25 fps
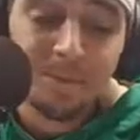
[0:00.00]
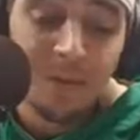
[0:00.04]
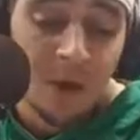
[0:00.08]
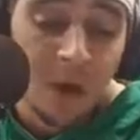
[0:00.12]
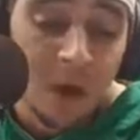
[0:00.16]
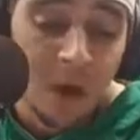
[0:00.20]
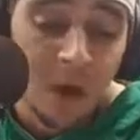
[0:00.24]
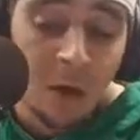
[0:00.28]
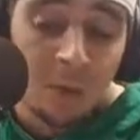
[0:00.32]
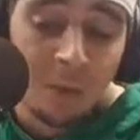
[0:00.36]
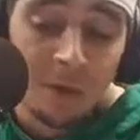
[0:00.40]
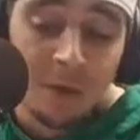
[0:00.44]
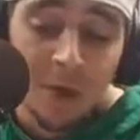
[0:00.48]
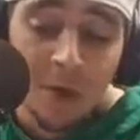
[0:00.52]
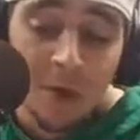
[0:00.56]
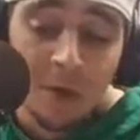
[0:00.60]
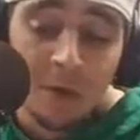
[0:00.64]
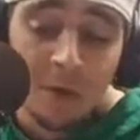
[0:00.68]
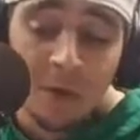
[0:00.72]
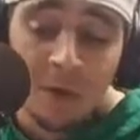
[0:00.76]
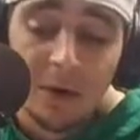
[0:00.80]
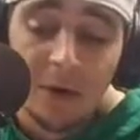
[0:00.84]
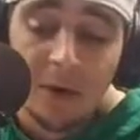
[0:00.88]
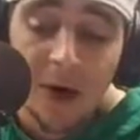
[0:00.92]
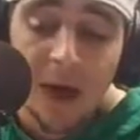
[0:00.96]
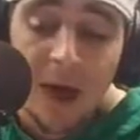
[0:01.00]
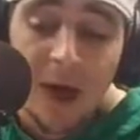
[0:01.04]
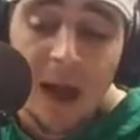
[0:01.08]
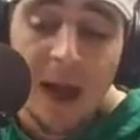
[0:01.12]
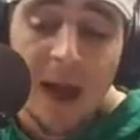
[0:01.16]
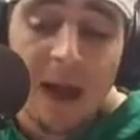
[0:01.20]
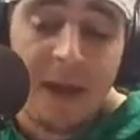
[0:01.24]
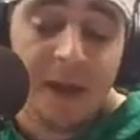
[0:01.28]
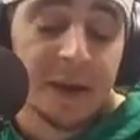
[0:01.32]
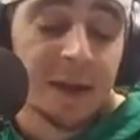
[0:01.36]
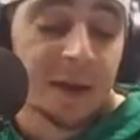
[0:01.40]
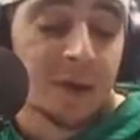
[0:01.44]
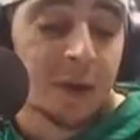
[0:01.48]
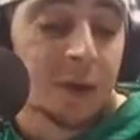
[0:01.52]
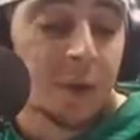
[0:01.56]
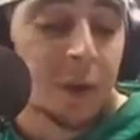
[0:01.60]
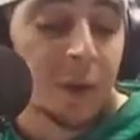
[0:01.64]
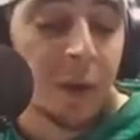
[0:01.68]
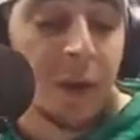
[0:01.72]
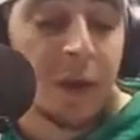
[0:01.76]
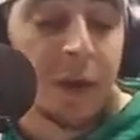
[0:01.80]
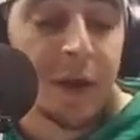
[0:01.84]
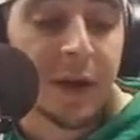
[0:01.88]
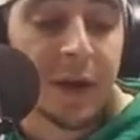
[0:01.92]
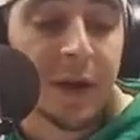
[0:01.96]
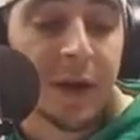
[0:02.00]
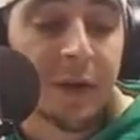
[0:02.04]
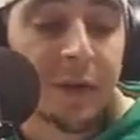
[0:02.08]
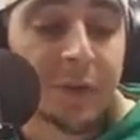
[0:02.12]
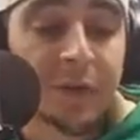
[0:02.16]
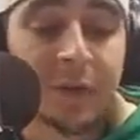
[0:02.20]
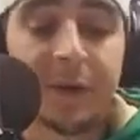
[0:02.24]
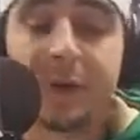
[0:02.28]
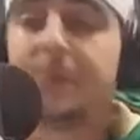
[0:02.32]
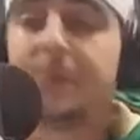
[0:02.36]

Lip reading: I hate hearing the word if.